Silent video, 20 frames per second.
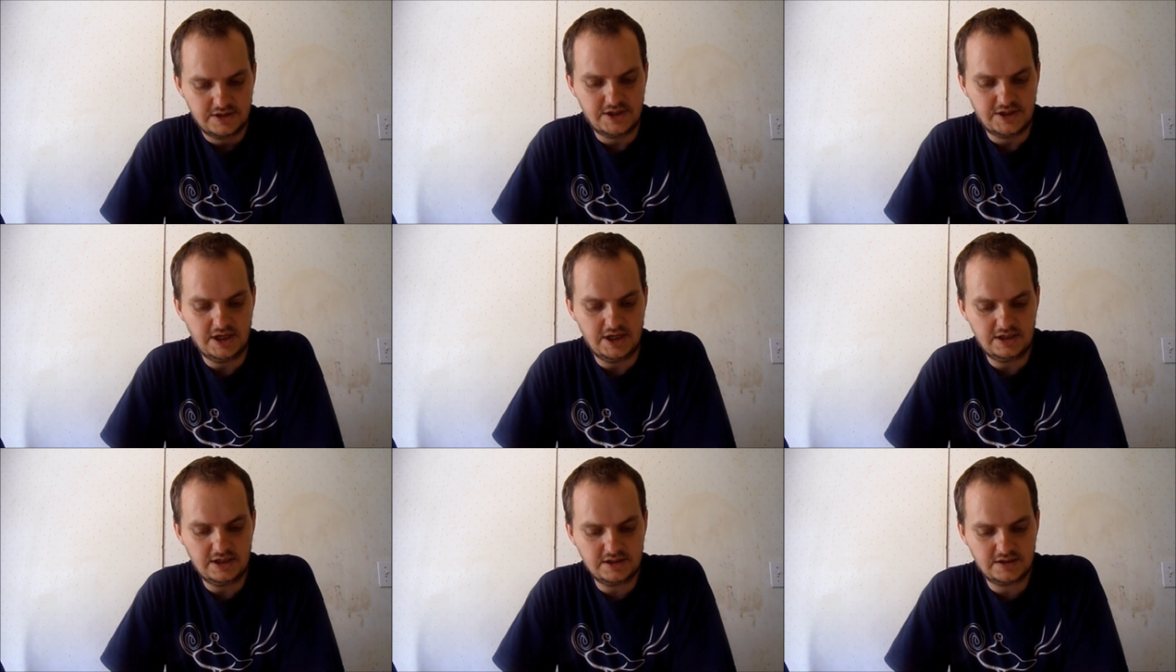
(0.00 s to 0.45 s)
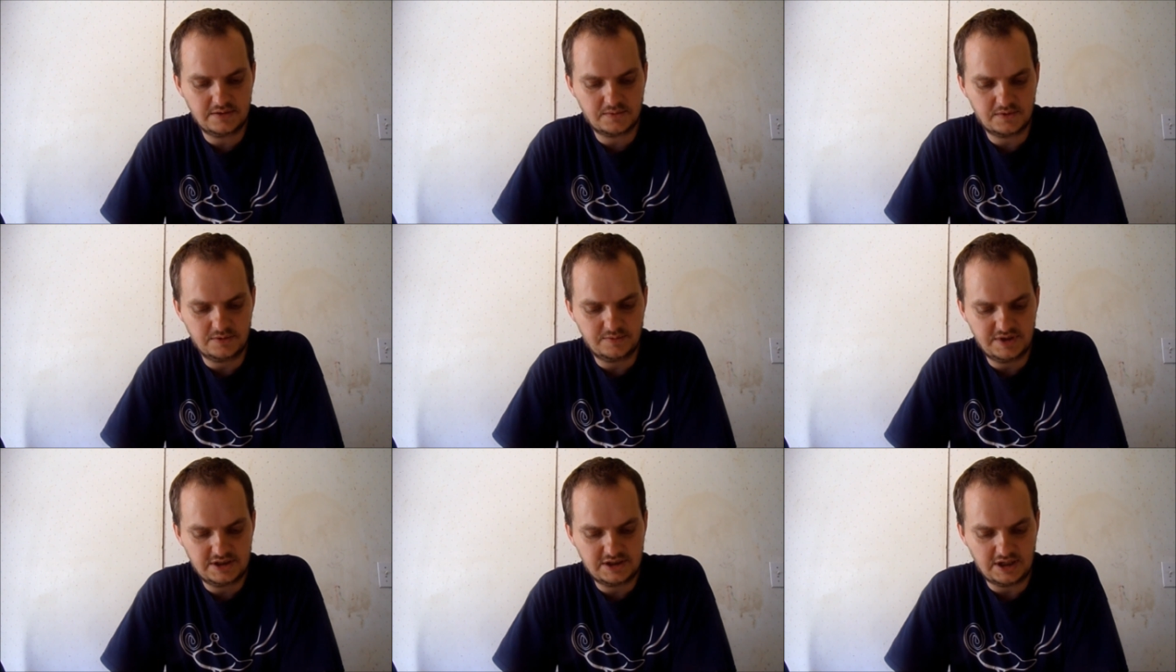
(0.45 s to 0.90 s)
then it
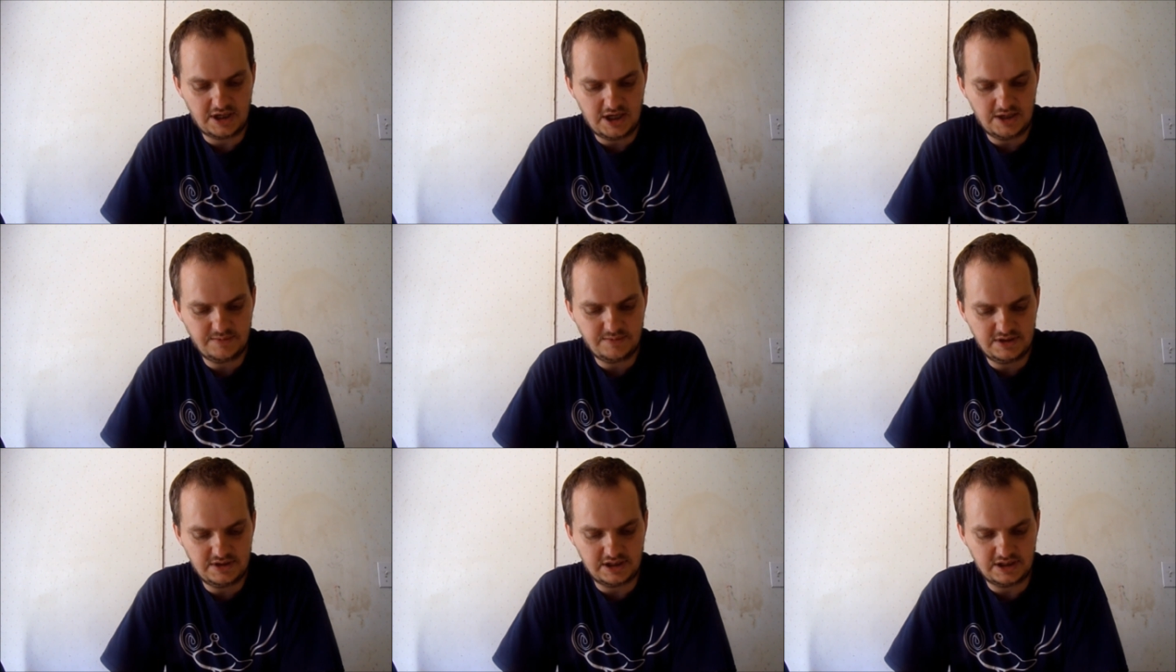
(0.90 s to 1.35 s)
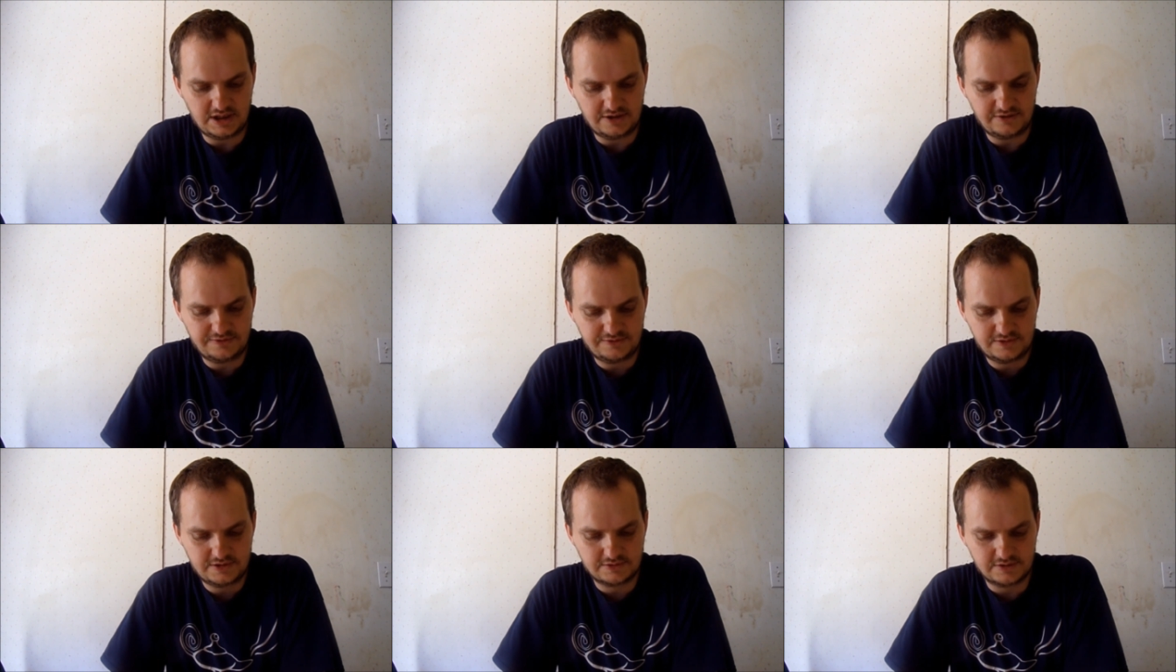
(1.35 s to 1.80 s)
will be time
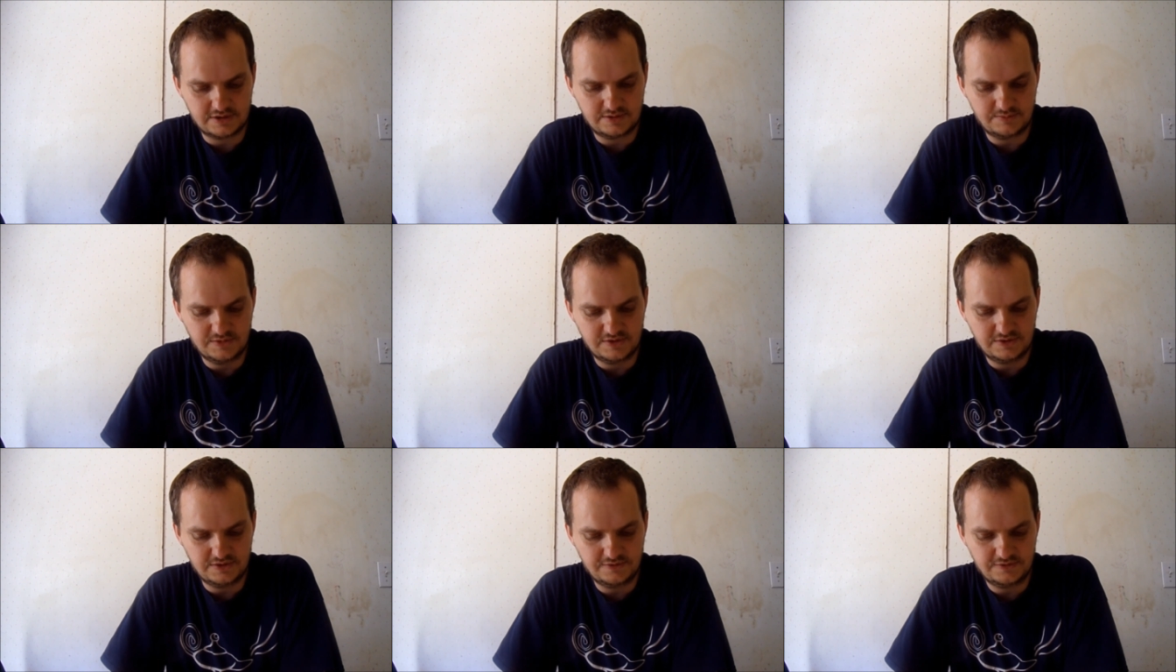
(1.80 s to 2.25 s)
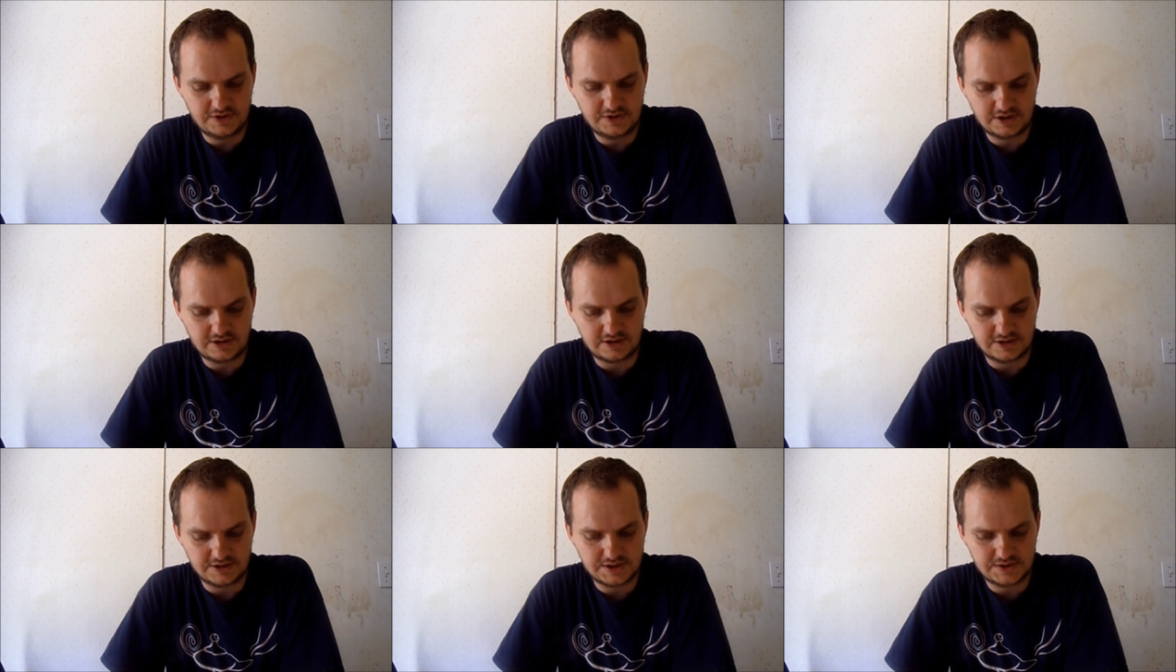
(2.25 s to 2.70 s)
enough to remove
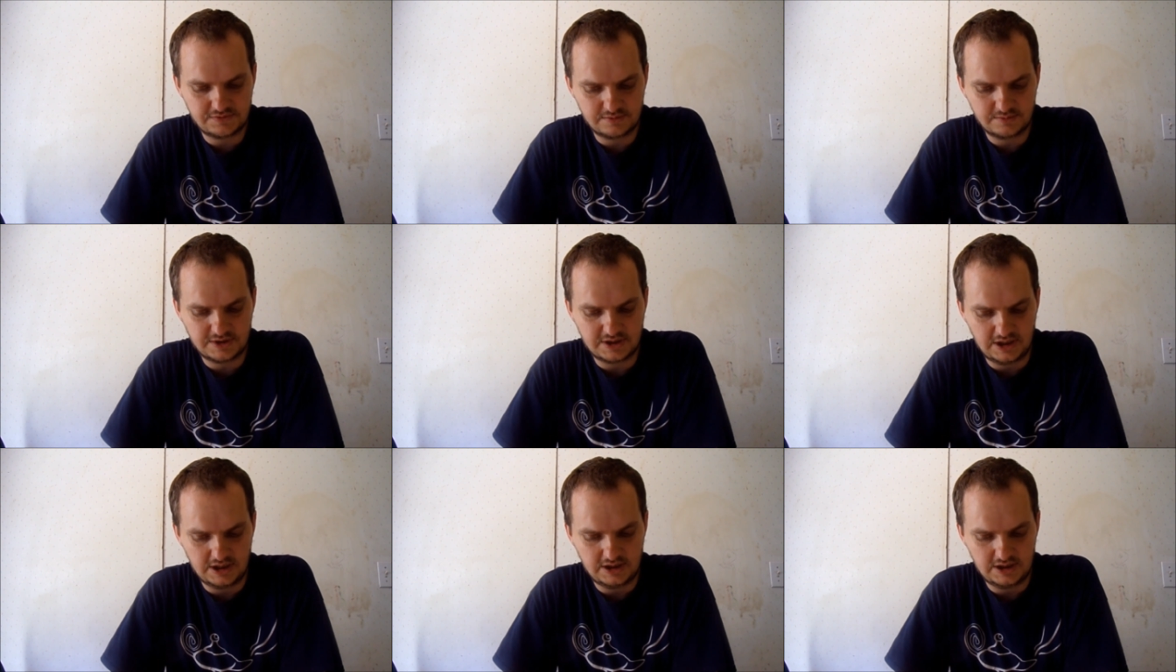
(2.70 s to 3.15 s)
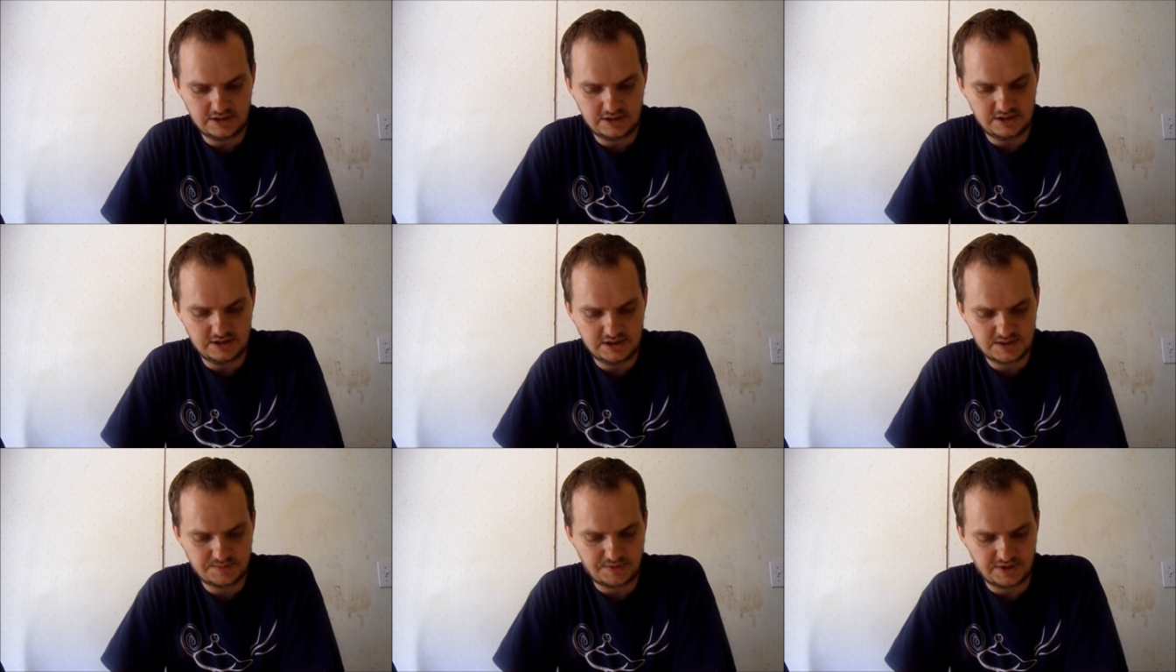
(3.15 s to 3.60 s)
the curse from Cain
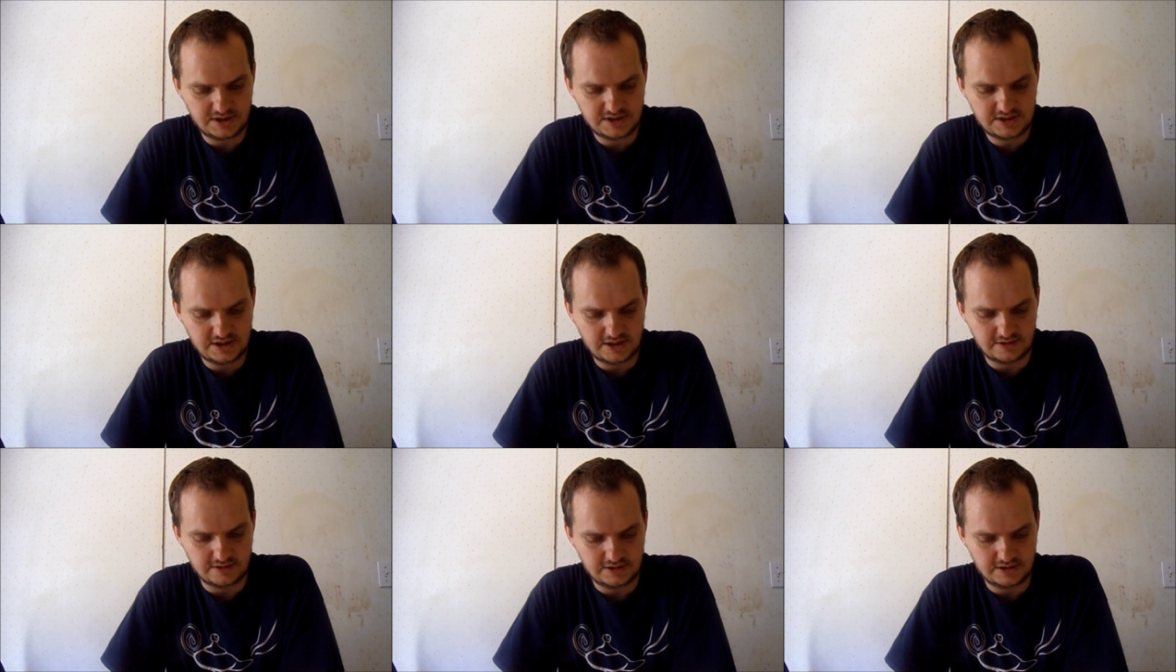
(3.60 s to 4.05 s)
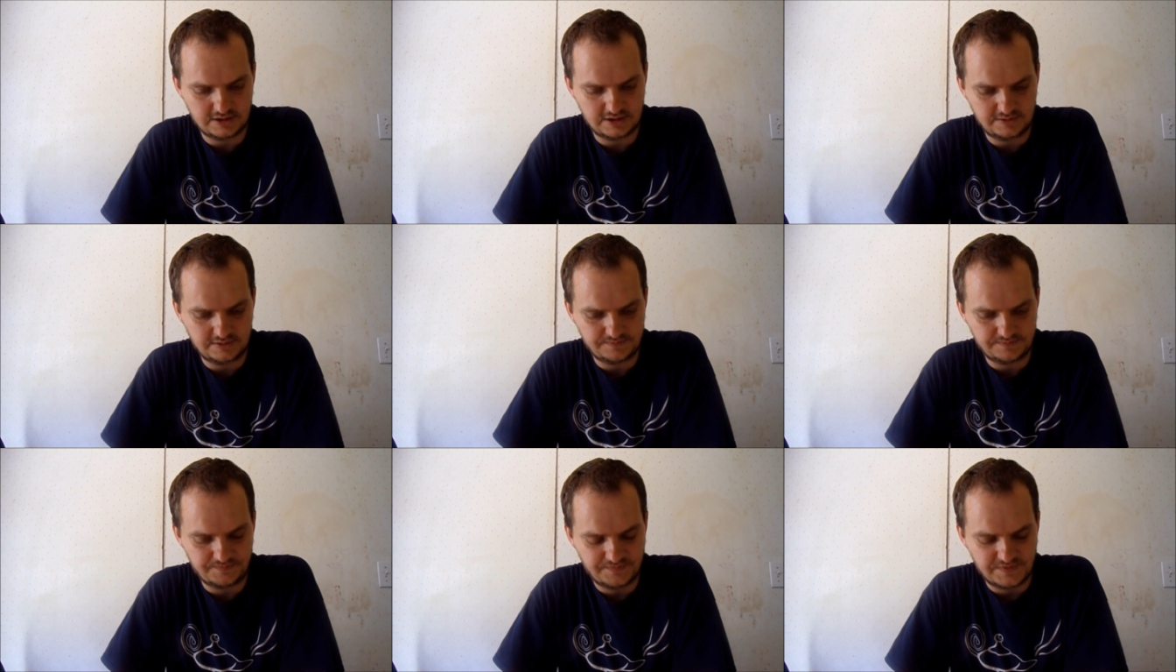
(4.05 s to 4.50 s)
and his posterity.